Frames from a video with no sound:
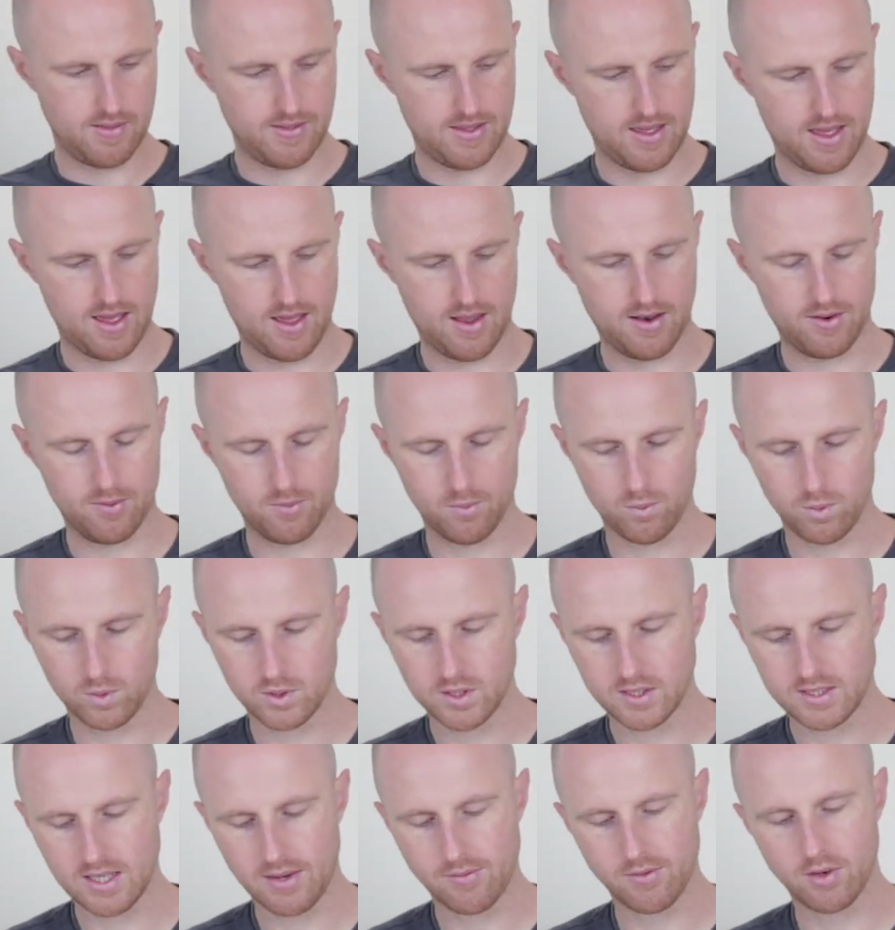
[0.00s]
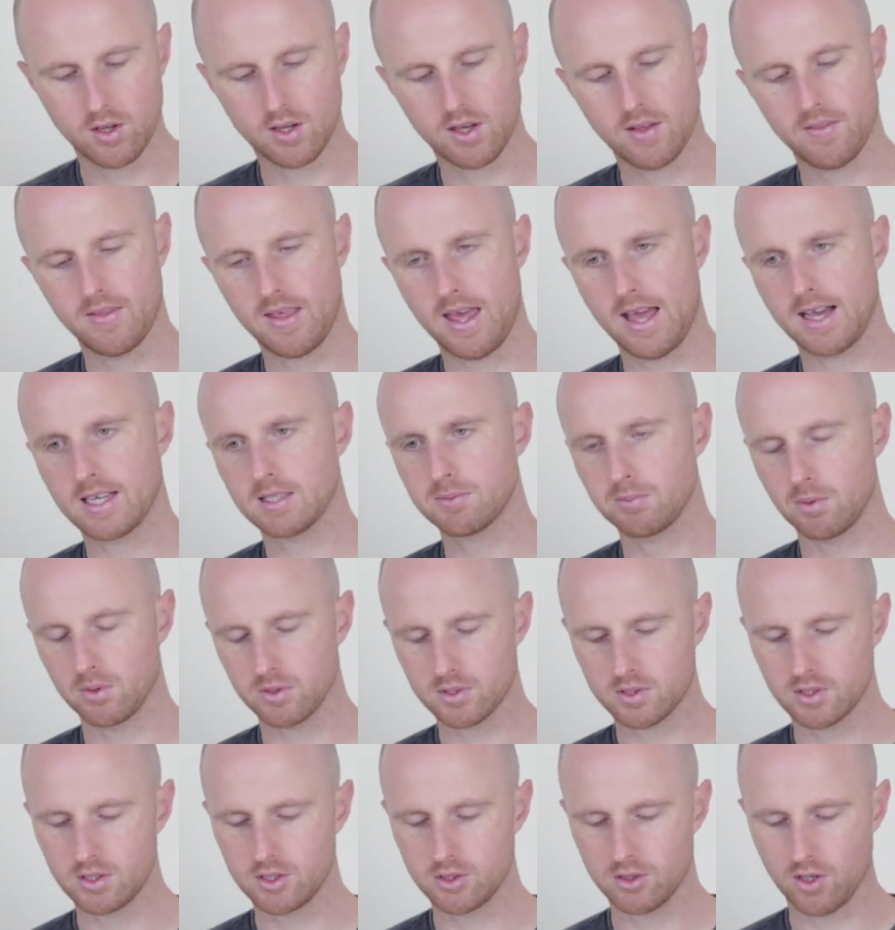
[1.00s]
And then we'll just have a look at the
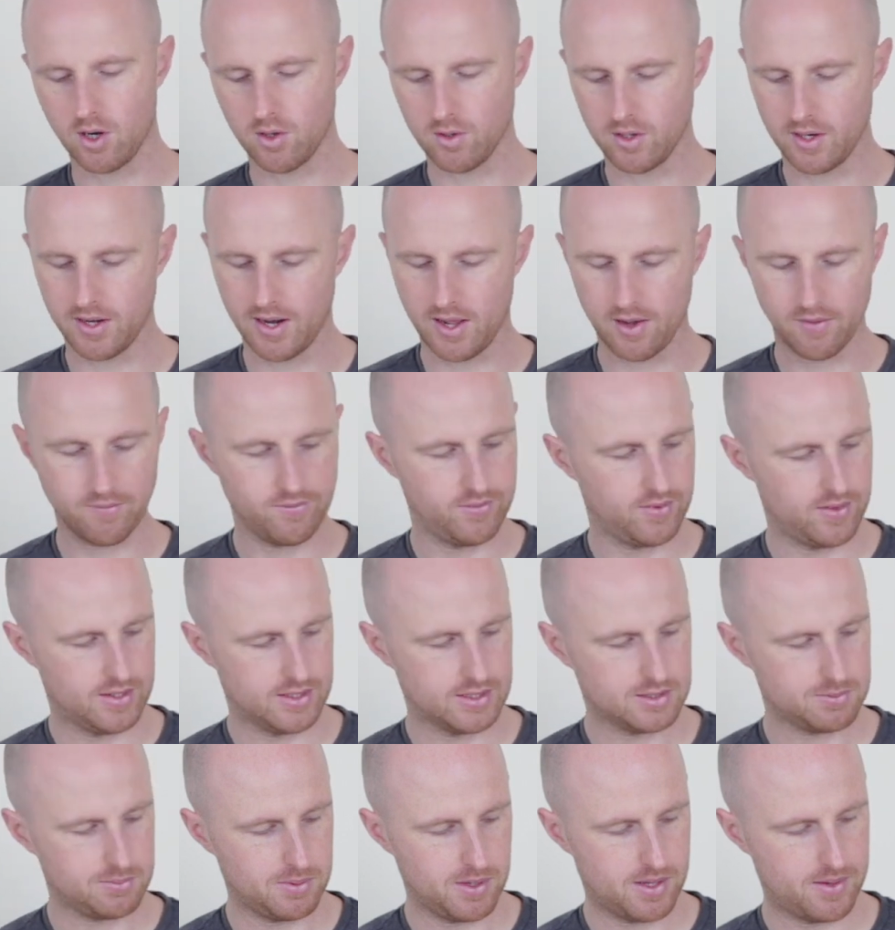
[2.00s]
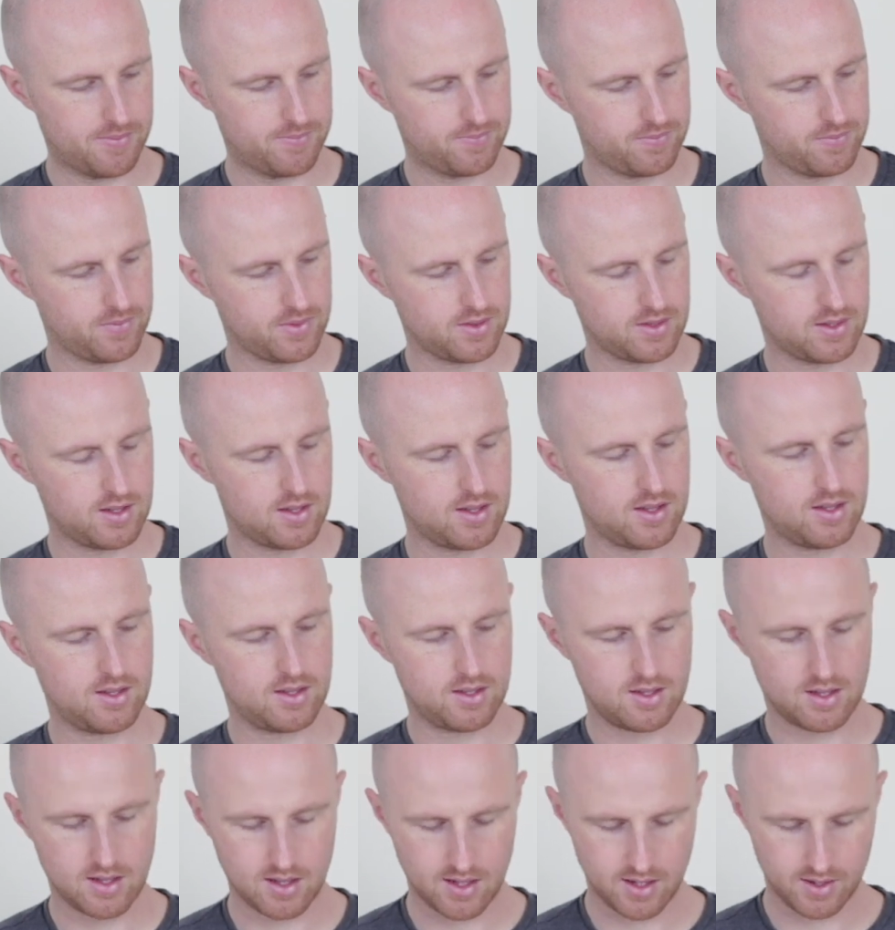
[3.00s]
Xbox controller now for this bit.
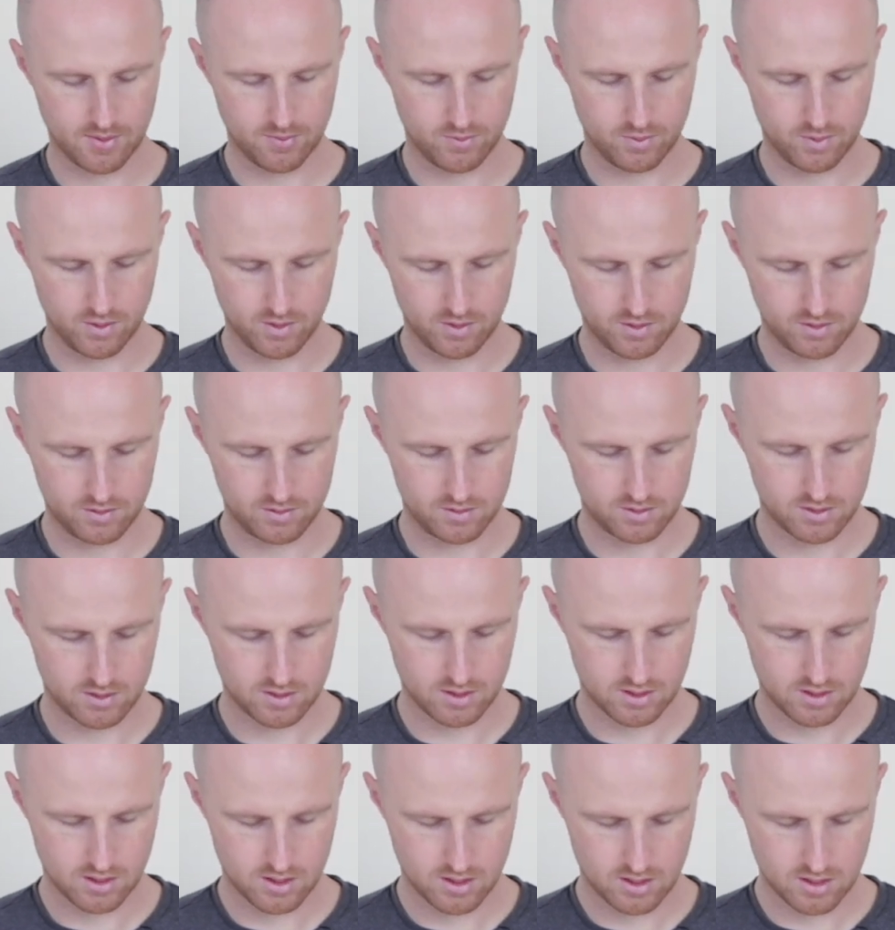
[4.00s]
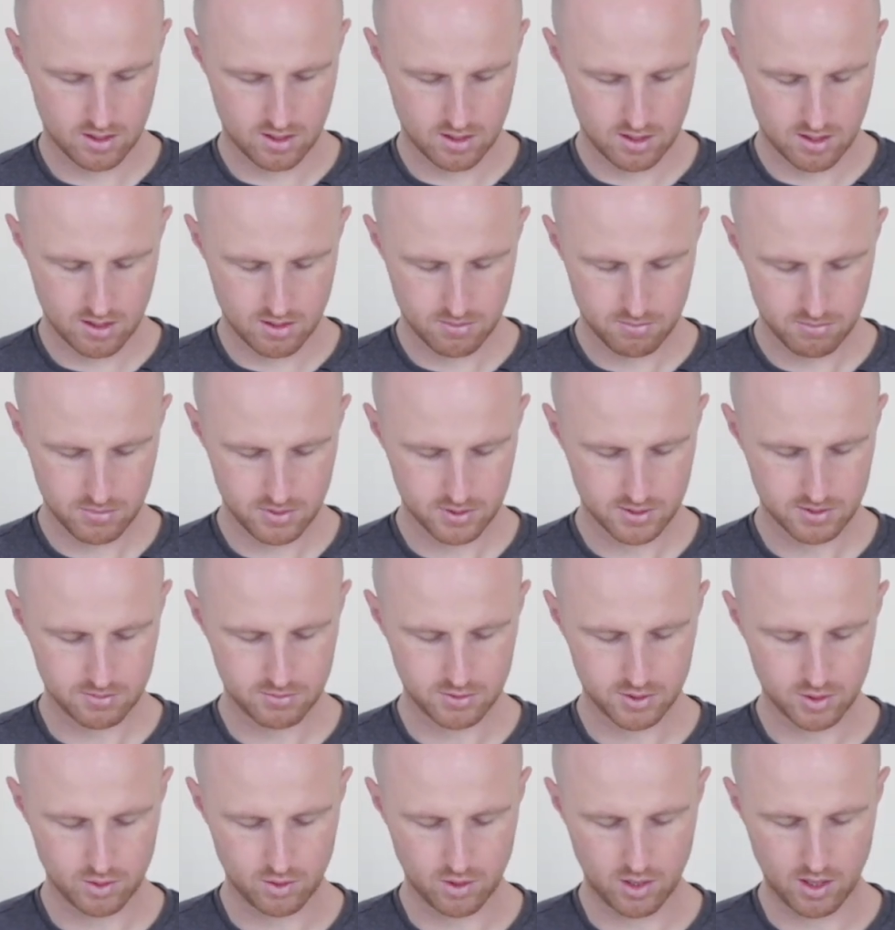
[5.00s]
And we'll put
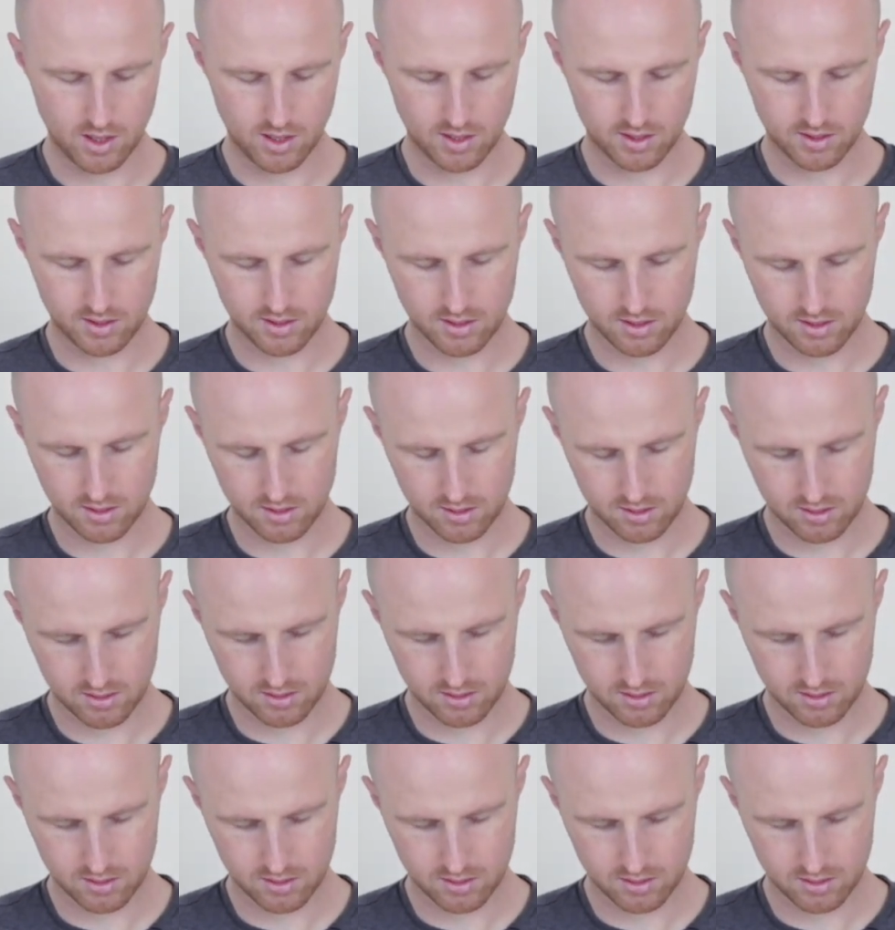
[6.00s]
some dual lock